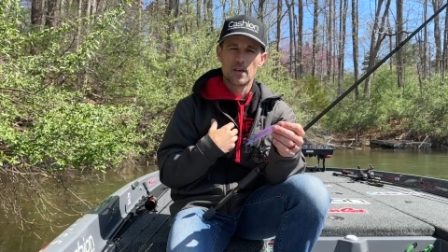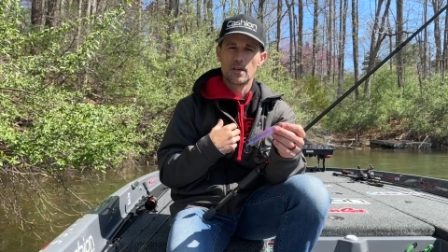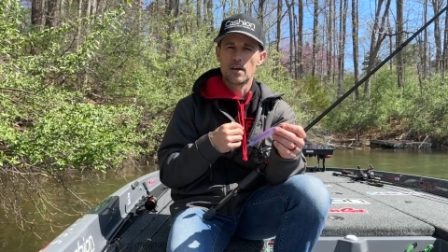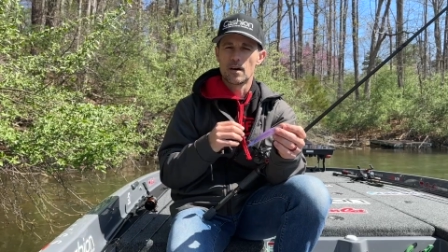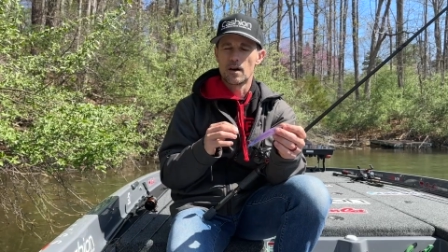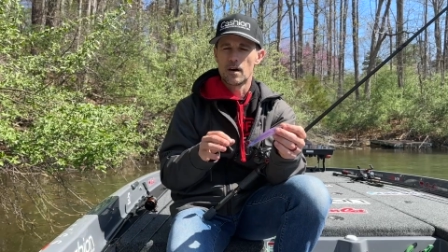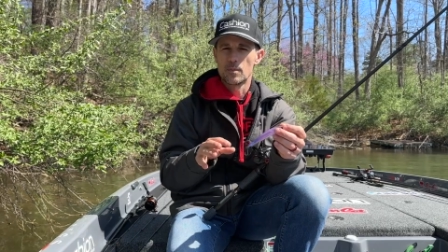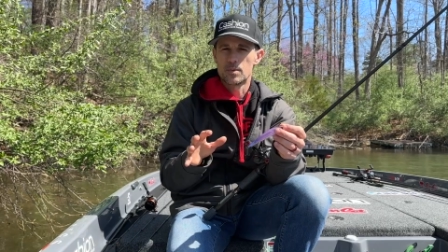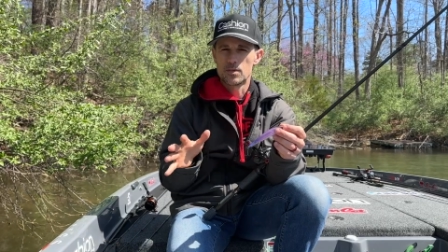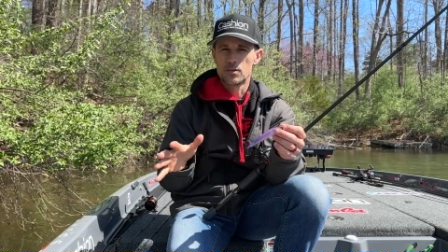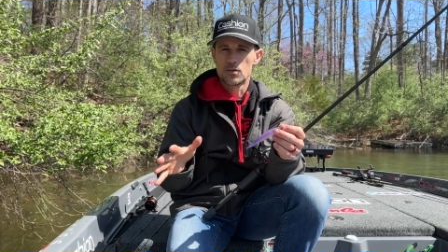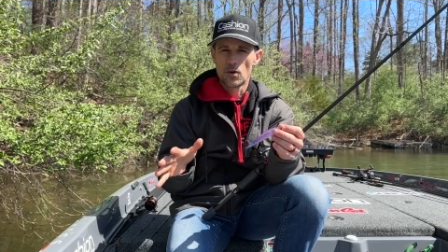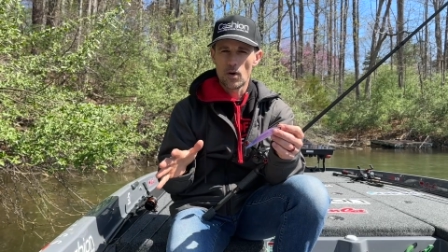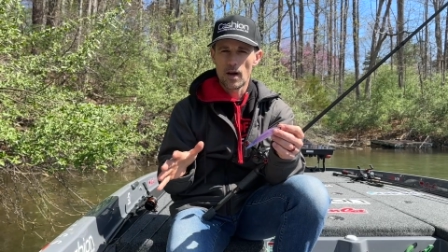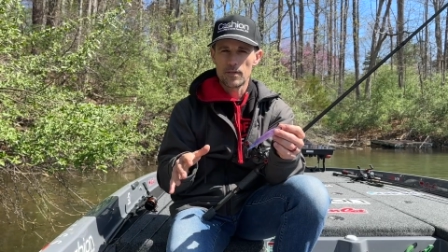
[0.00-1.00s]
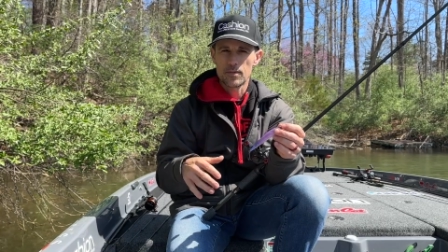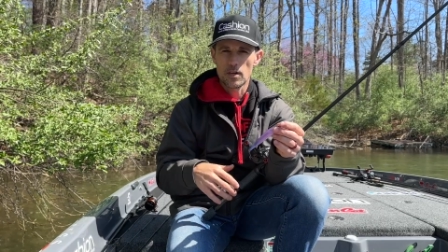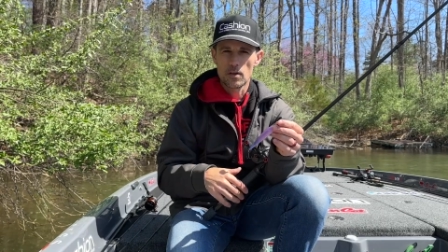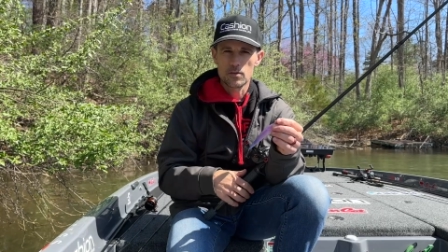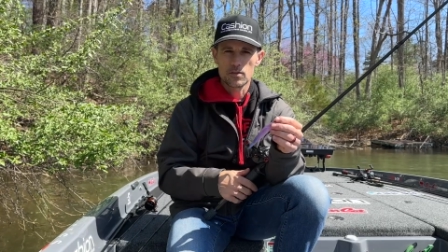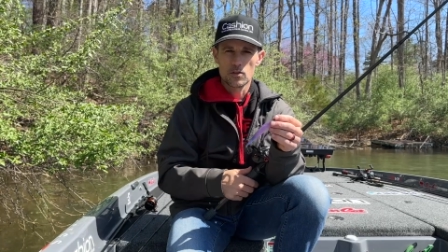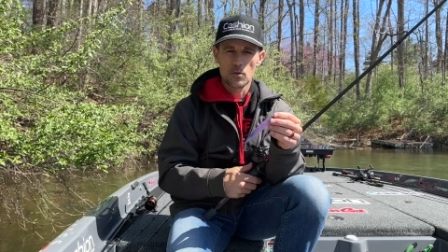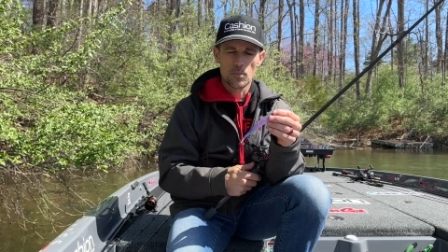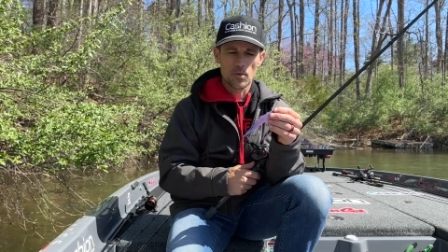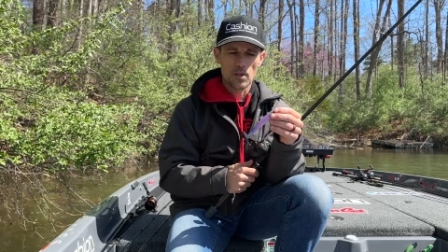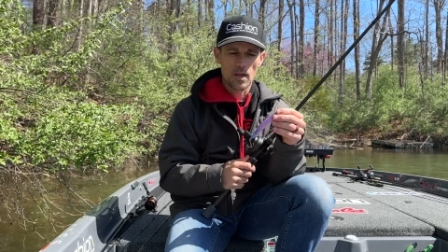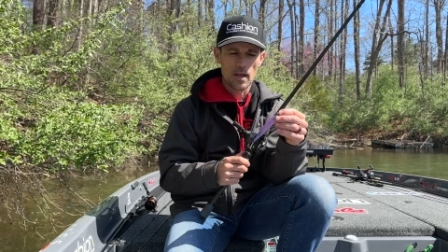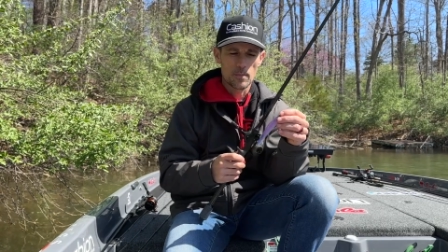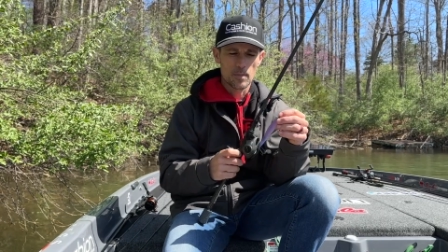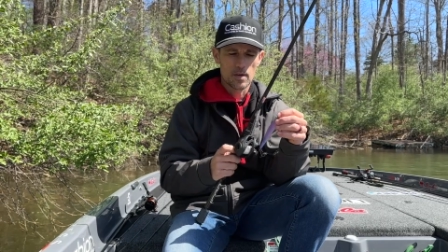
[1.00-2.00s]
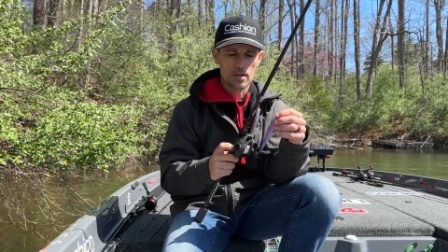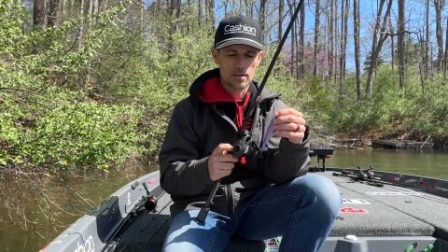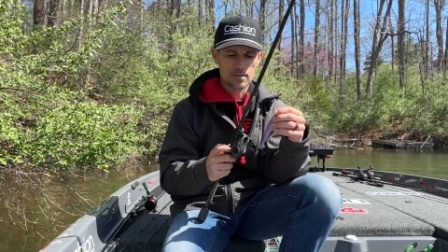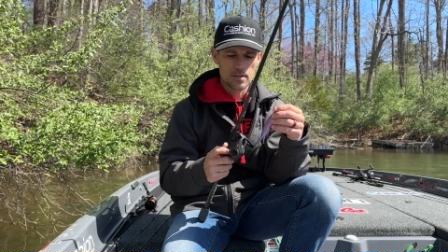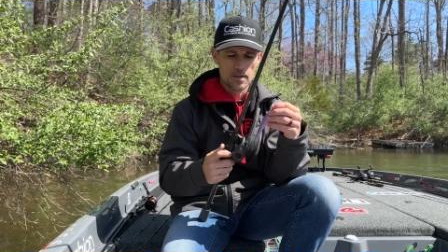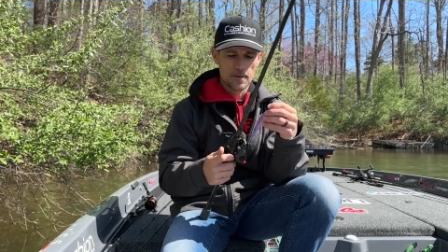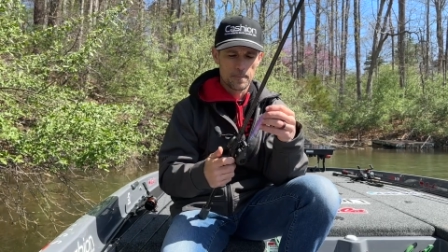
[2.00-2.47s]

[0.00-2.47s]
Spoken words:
But you don't have to go super light, because